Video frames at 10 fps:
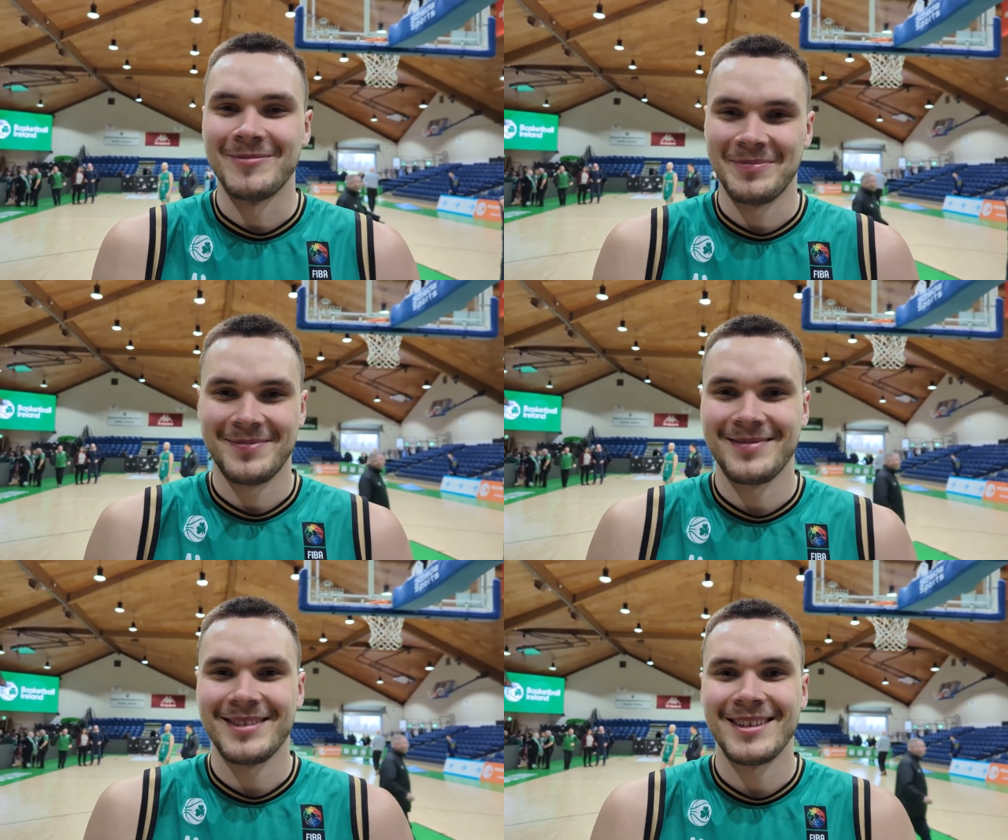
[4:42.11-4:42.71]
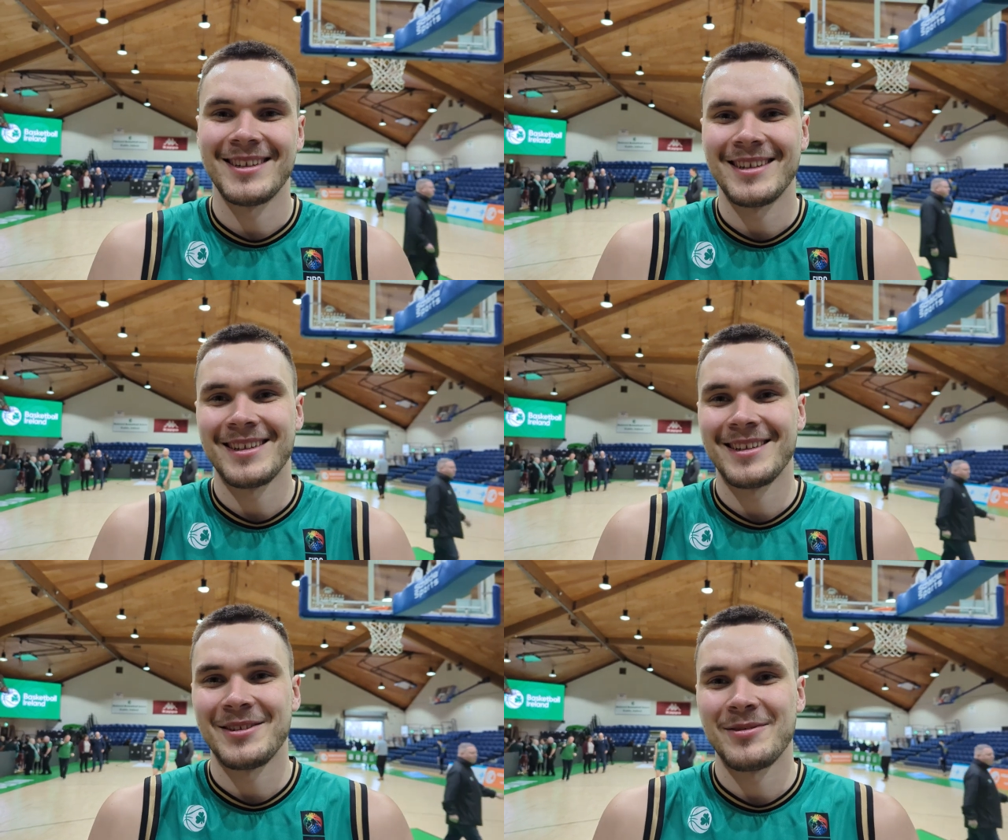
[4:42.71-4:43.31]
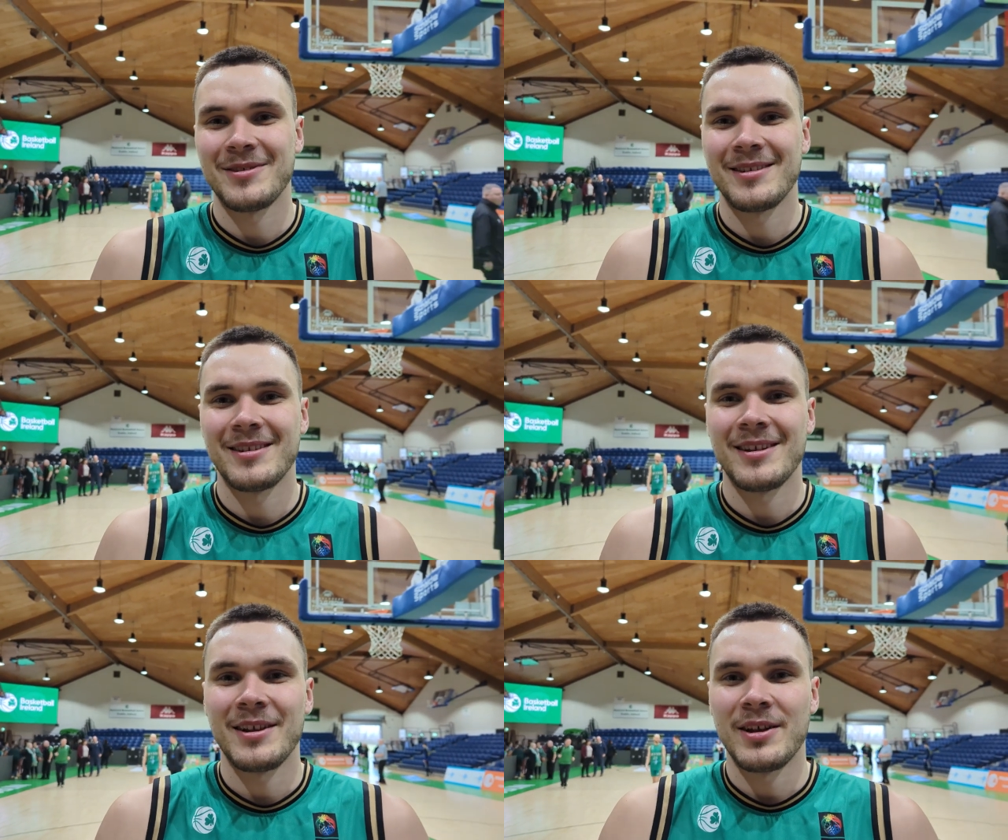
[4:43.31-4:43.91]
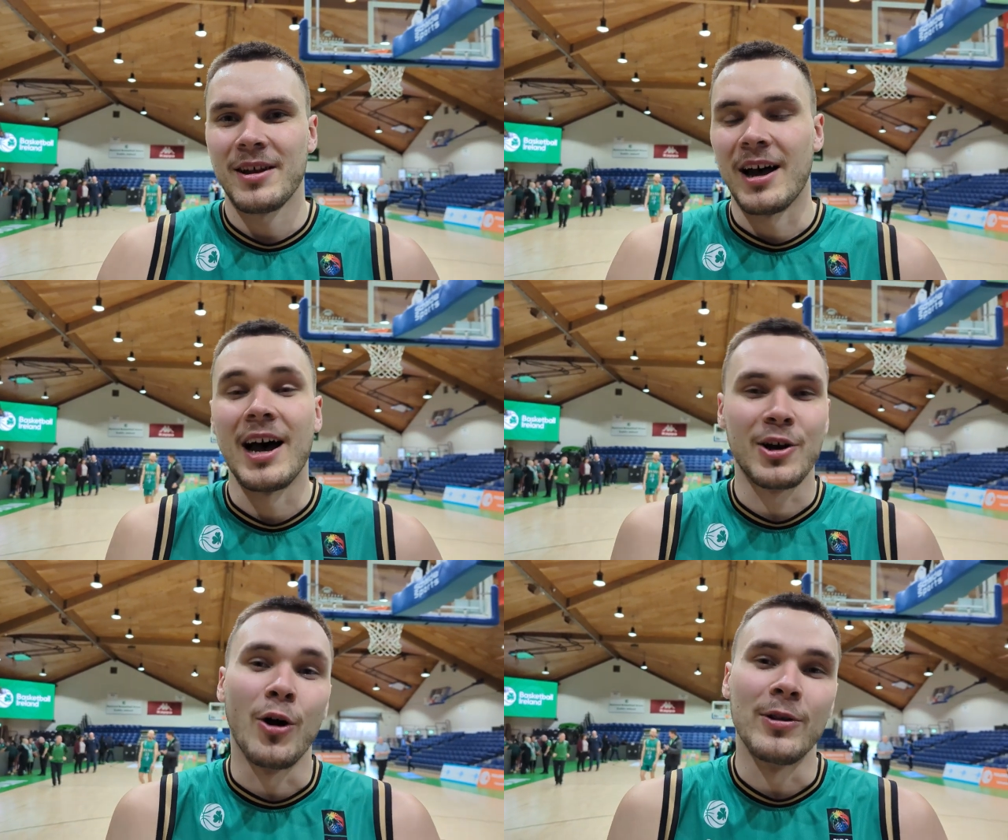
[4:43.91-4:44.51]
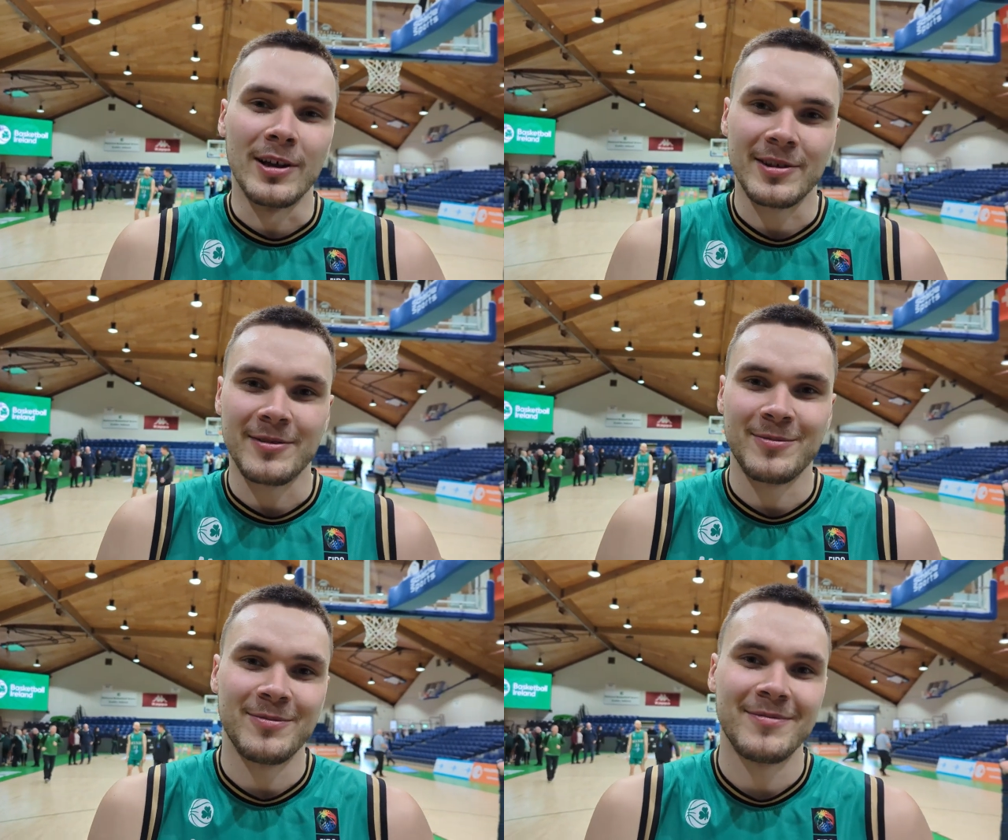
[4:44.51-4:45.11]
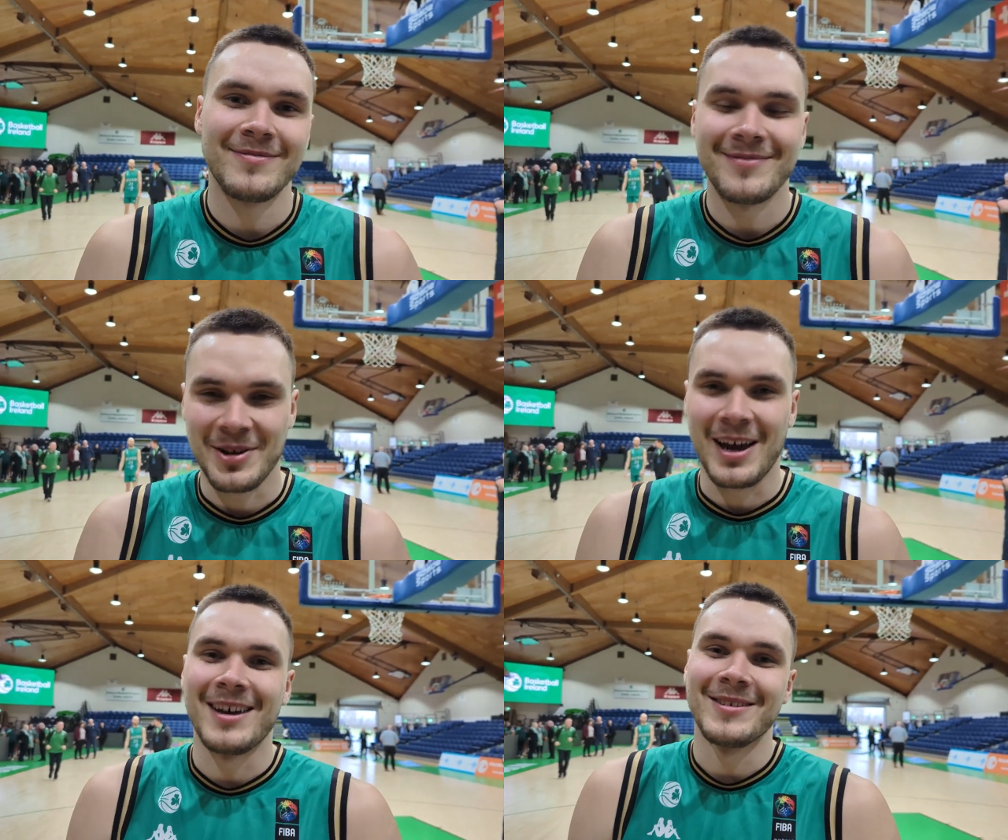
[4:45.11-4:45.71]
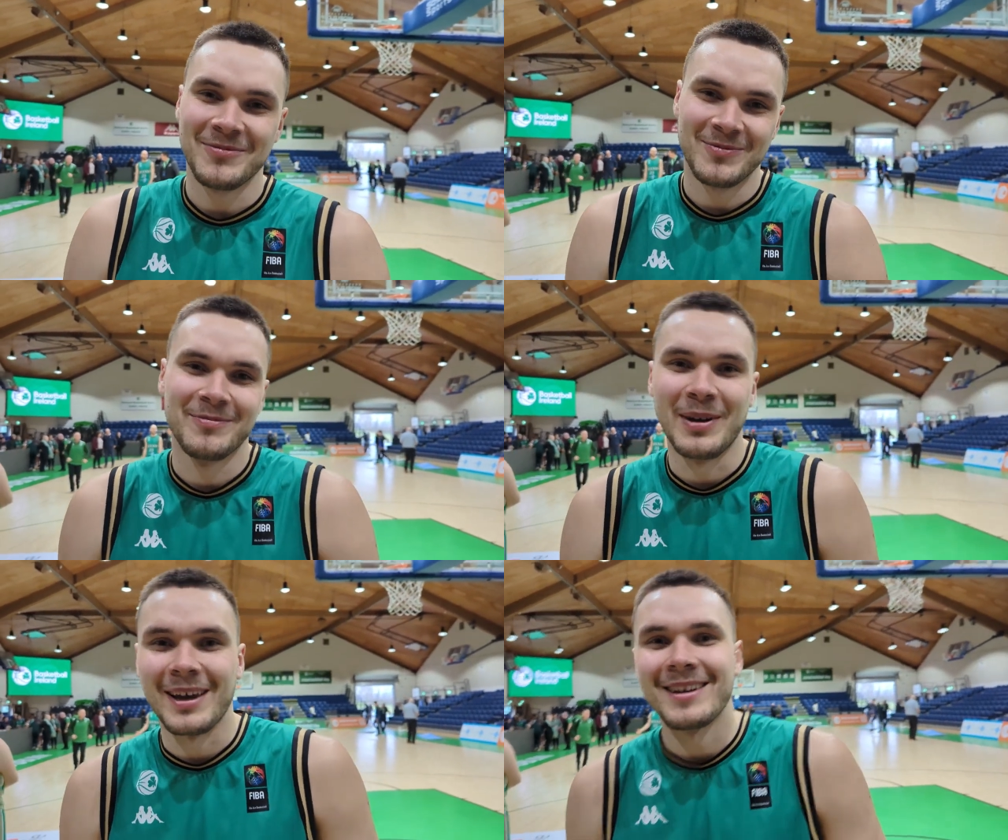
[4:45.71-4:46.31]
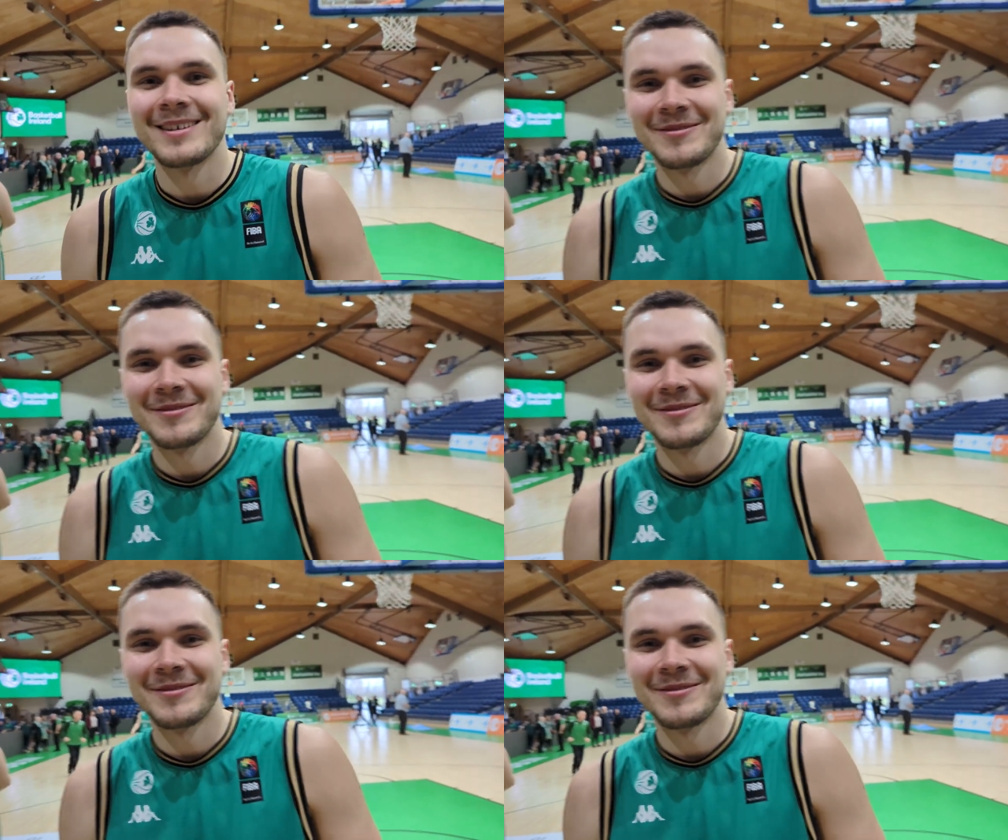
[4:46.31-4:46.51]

And what's the hometown for your parents back in Lithuania? Uh, Oh right. Yeah. Oh, so.